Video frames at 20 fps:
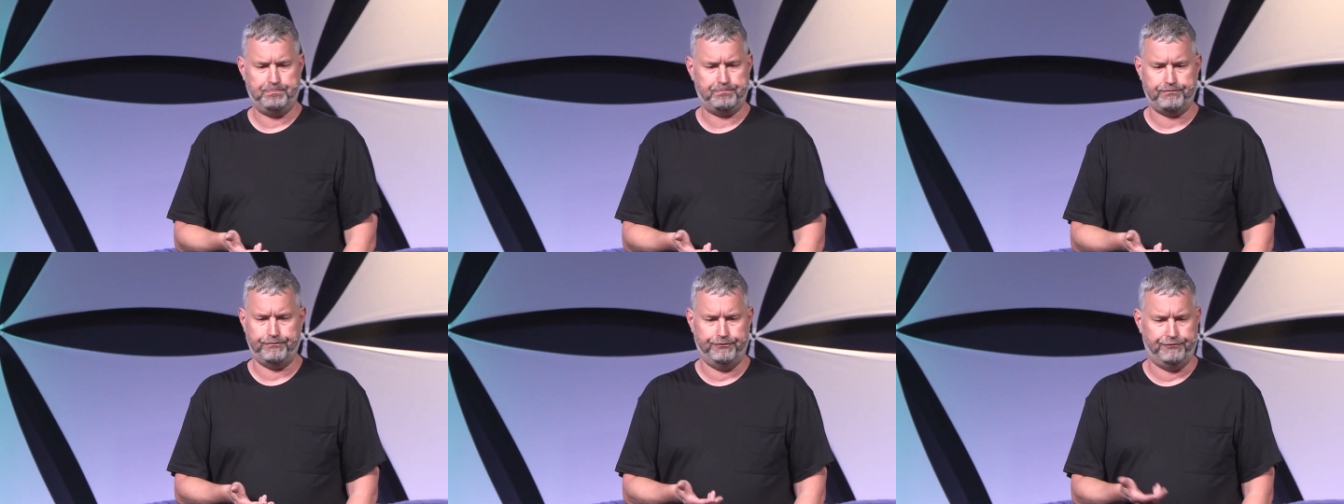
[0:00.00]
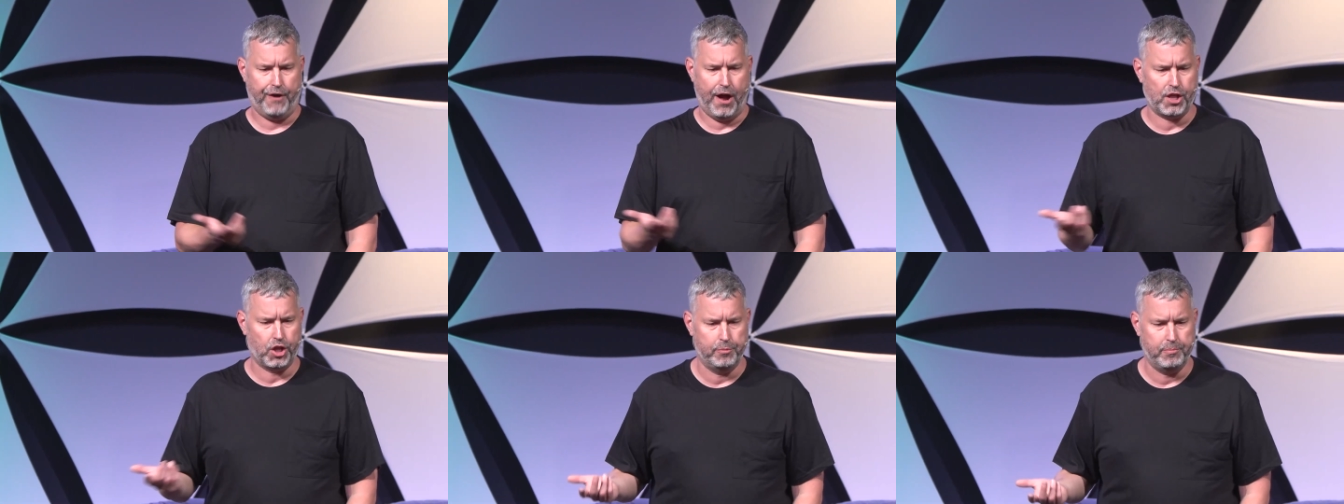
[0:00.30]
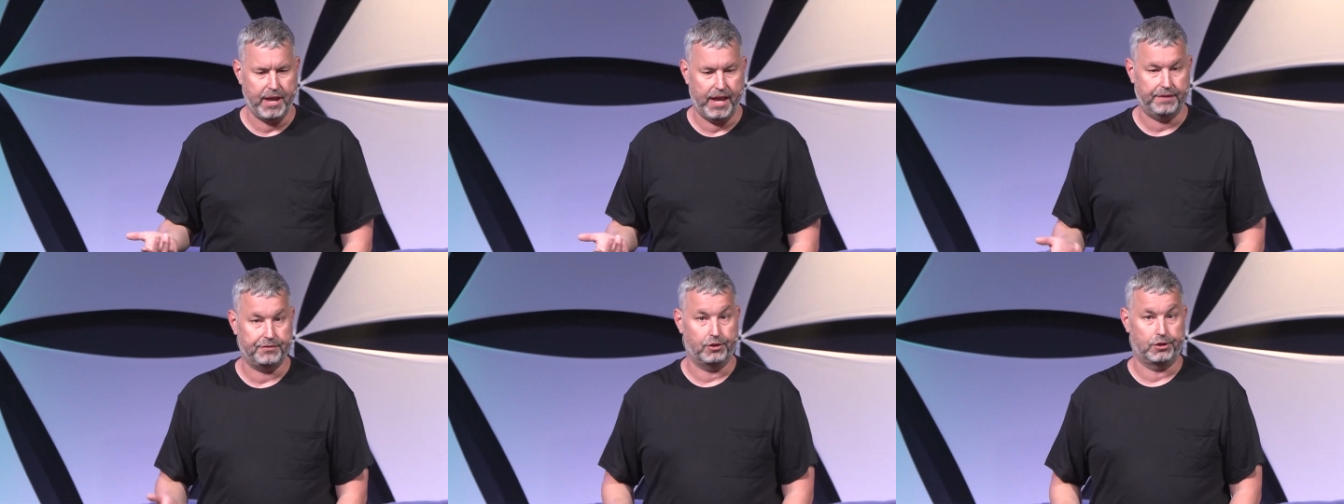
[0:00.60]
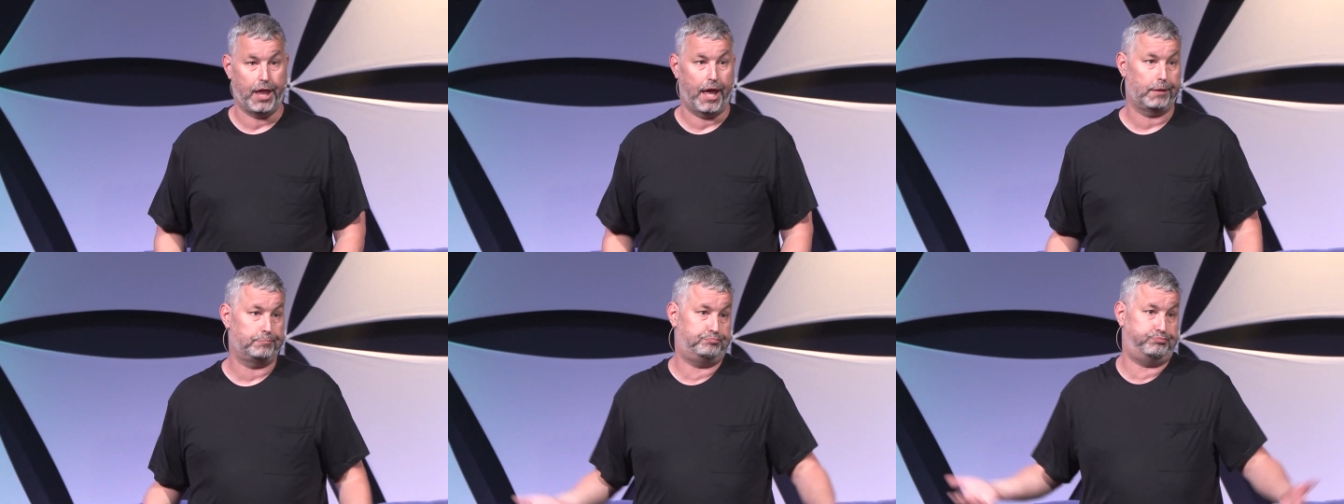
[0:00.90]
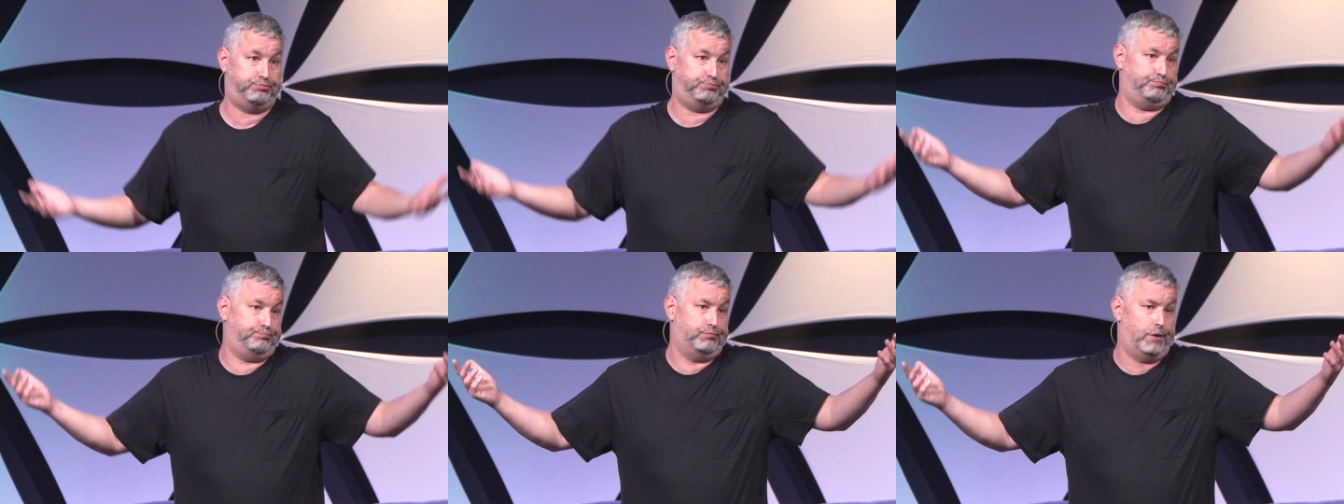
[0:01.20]
Uh, follow me. And they're like,
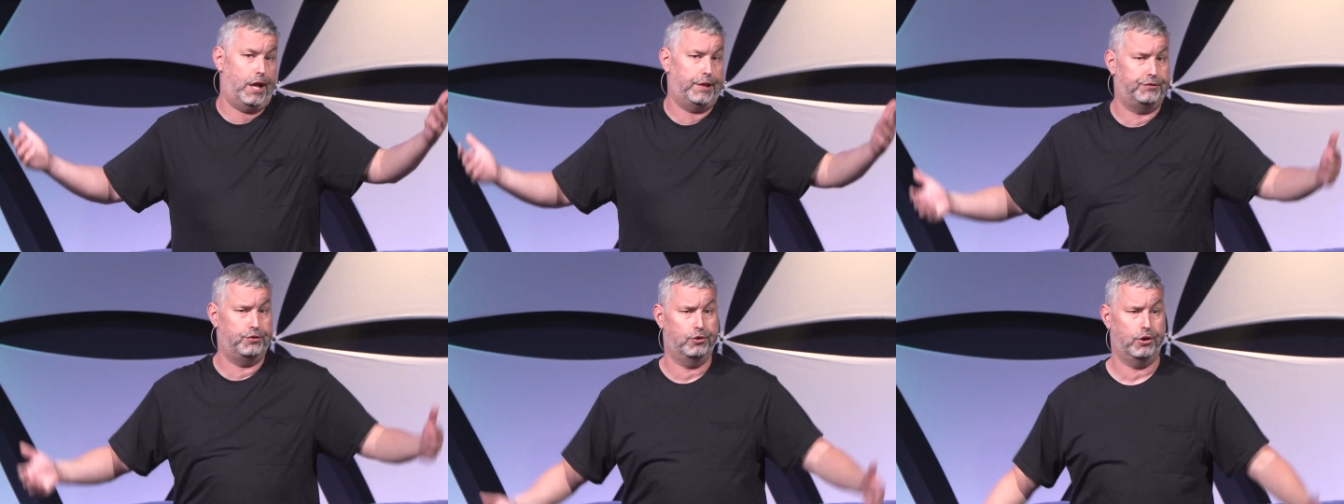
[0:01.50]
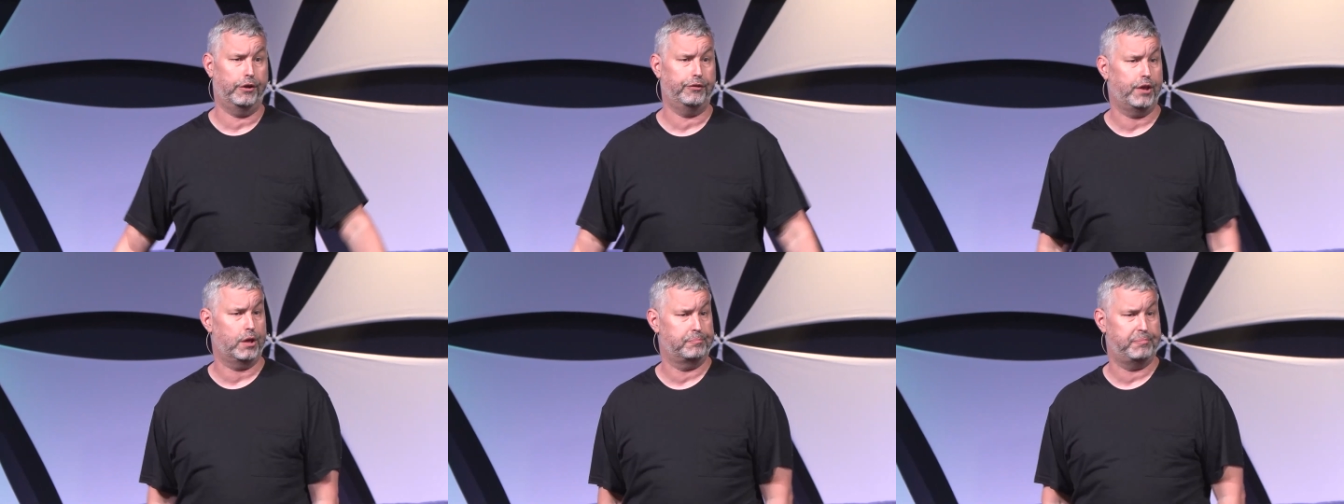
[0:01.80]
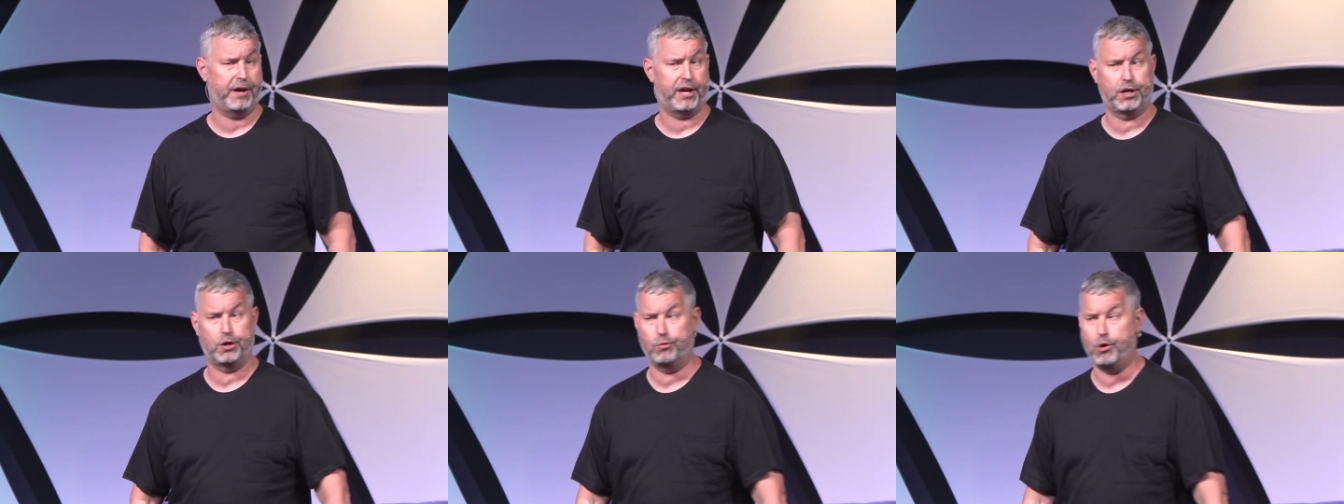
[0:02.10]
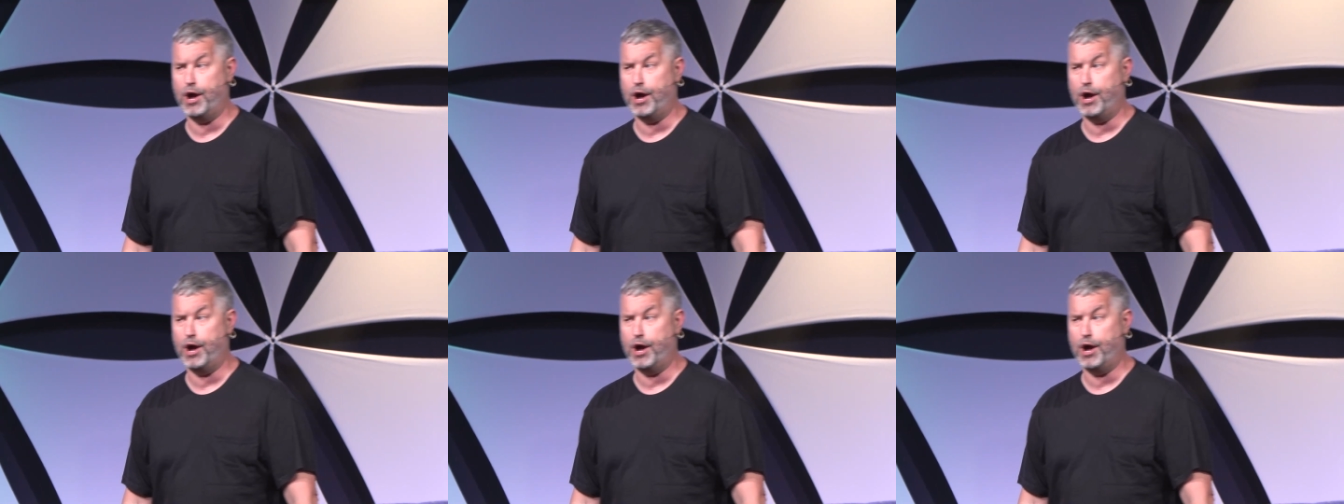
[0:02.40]
not doing anything better.